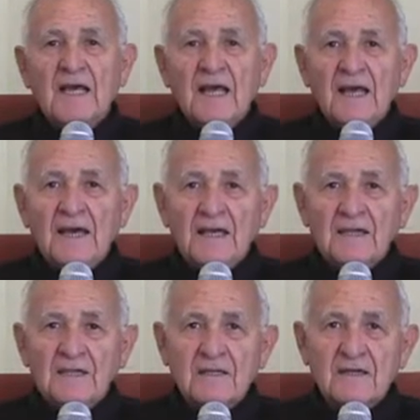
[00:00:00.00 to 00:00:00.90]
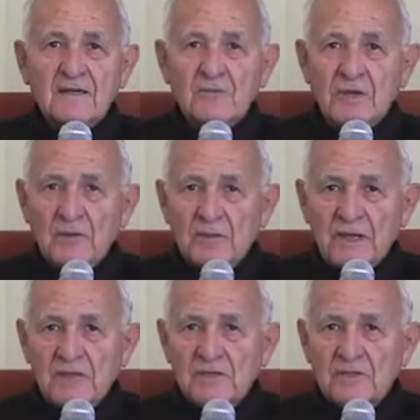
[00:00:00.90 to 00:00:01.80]
and we
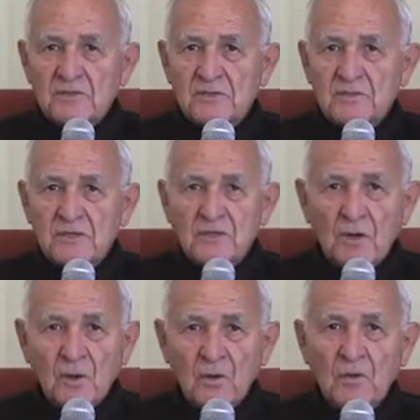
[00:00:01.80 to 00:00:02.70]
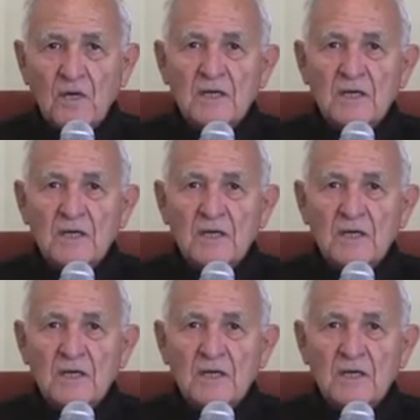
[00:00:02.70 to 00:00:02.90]
arranged to go